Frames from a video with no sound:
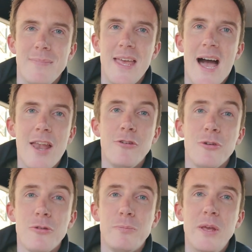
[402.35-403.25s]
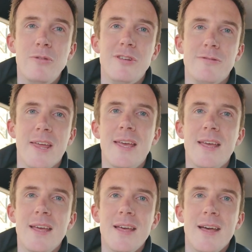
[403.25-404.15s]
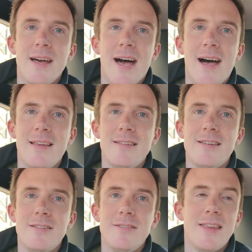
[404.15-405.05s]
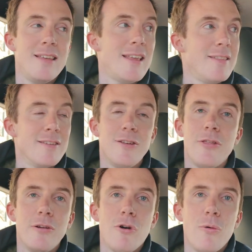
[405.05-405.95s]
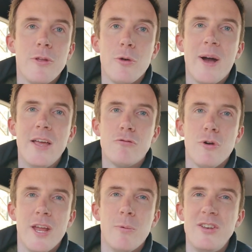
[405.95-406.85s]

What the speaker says: It handles beautifully, and they said there's nothing wrong with the way it's running,